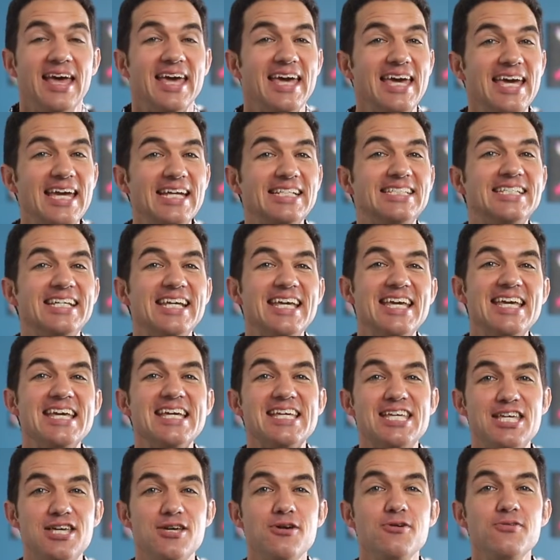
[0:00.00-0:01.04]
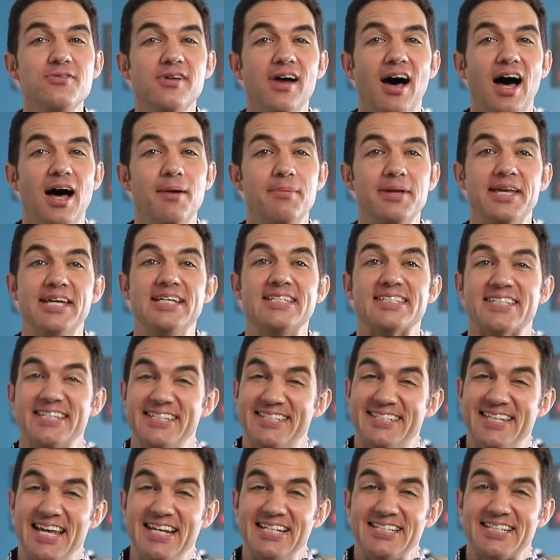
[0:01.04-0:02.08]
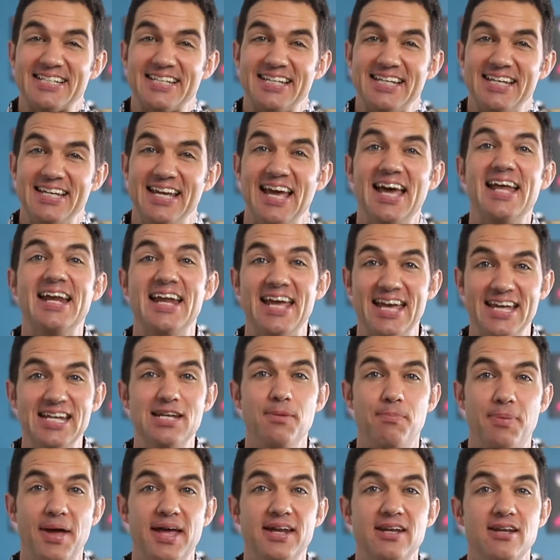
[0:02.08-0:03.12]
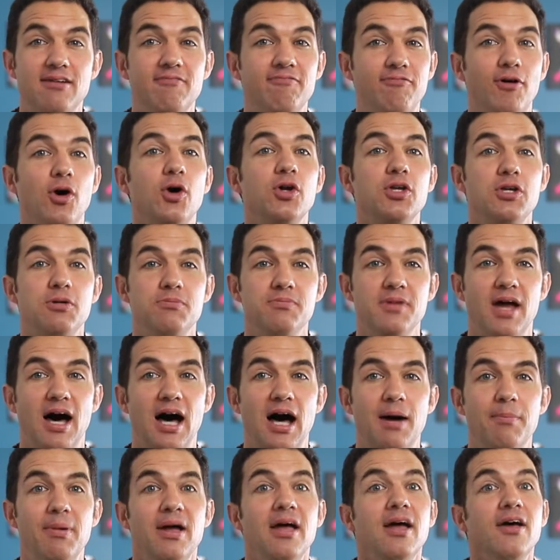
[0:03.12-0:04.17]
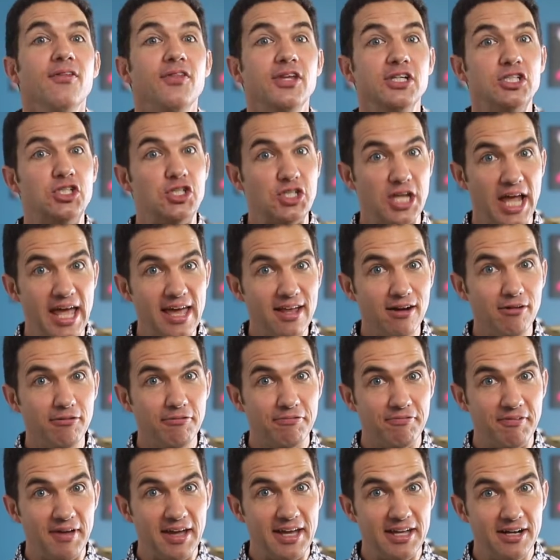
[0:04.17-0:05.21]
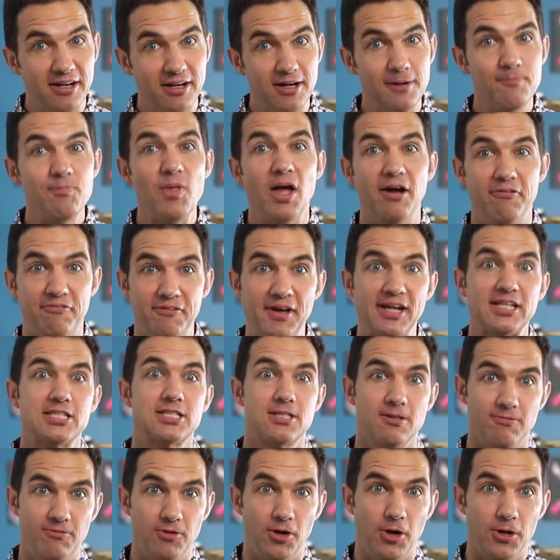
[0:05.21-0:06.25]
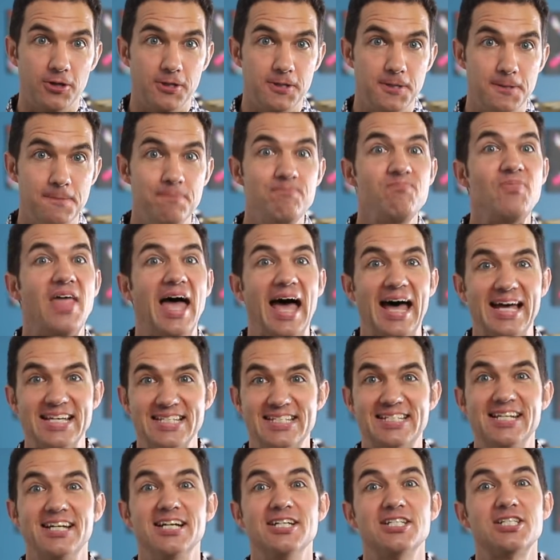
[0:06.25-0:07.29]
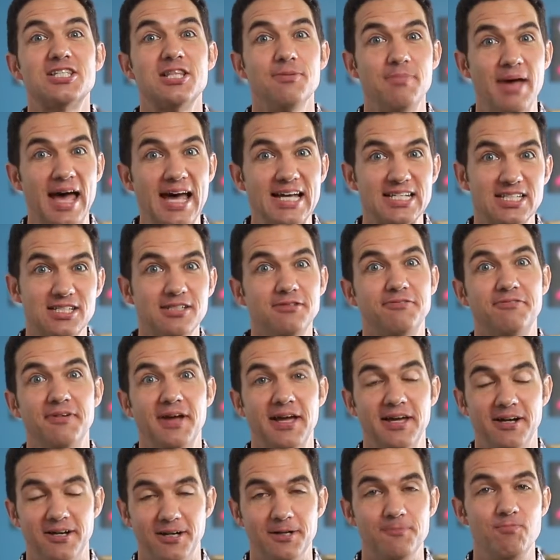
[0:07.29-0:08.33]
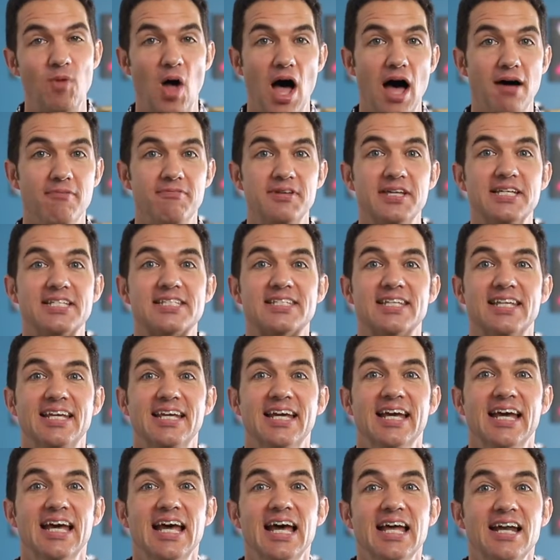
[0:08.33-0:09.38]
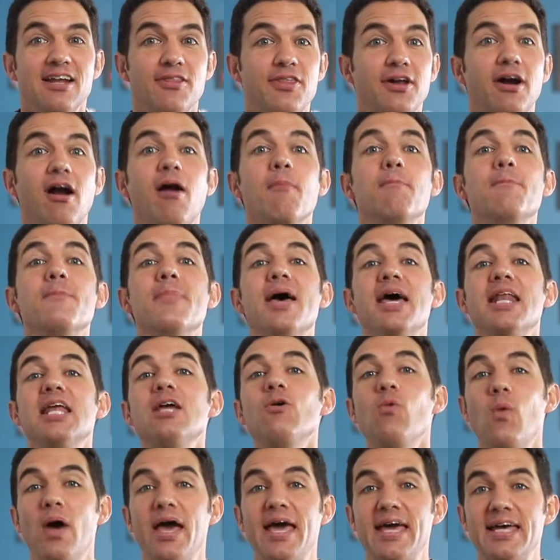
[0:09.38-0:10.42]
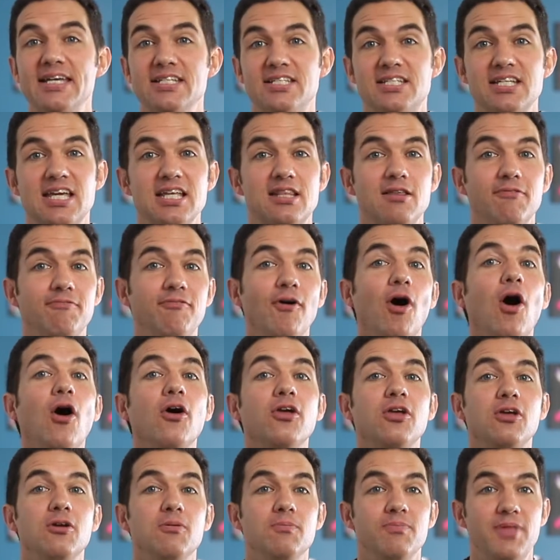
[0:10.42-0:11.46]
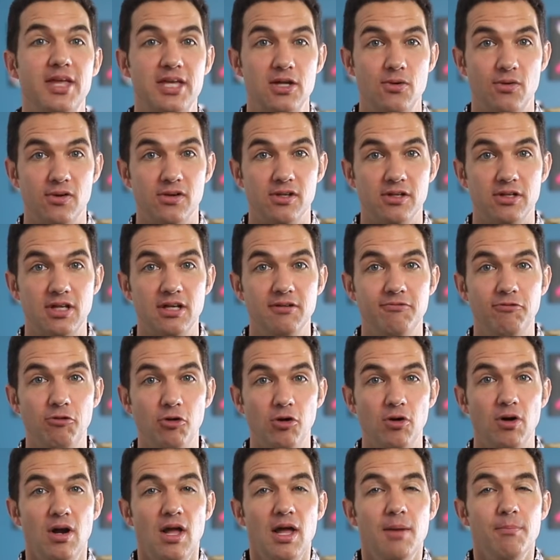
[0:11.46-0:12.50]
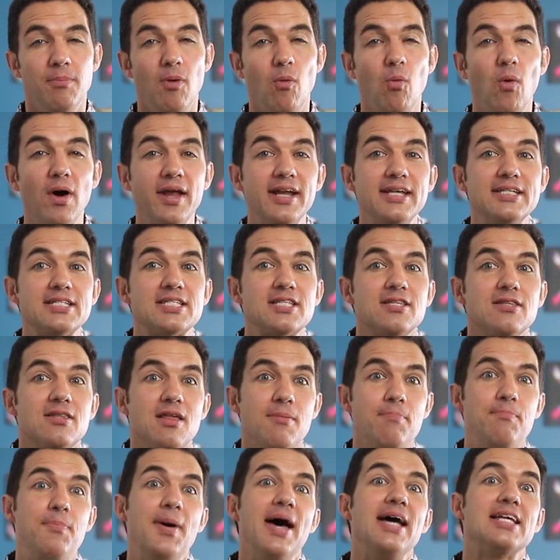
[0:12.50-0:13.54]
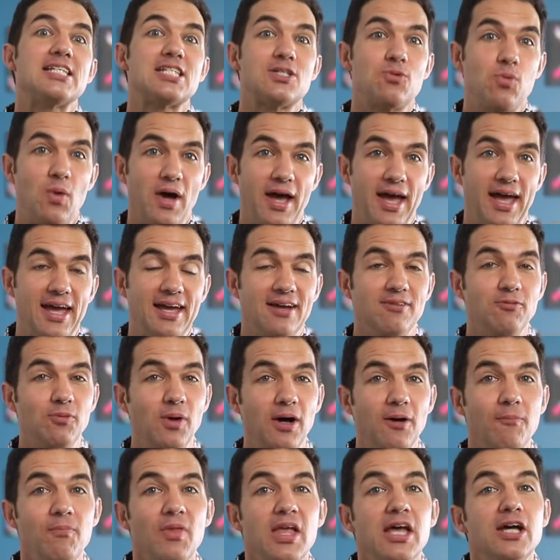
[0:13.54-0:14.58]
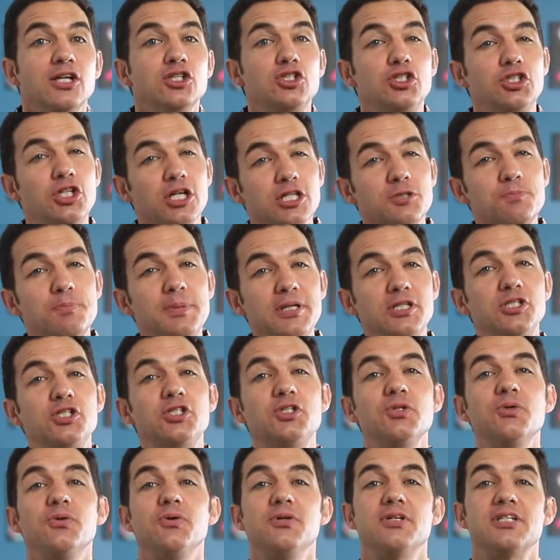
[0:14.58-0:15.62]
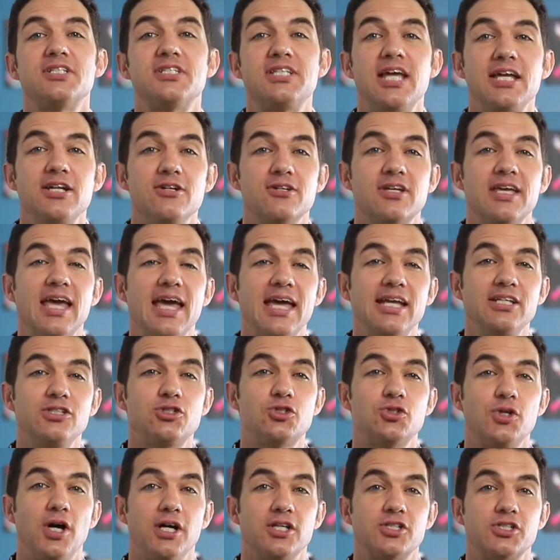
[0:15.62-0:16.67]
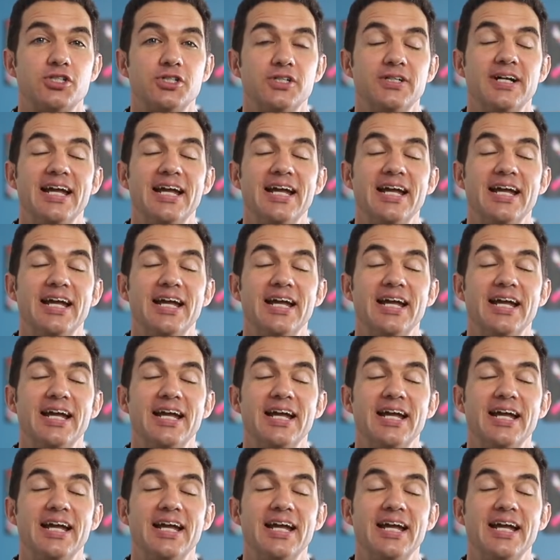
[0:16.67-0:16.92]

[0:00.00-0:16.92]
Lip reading: Each EQ knob is essentially an independent volume knob. The channel fader affects the volume, as does the master fader, obviously. Now, there are many ways to get the volume that you are looking for, but what is the best way? Well, just be sure to set your gain structure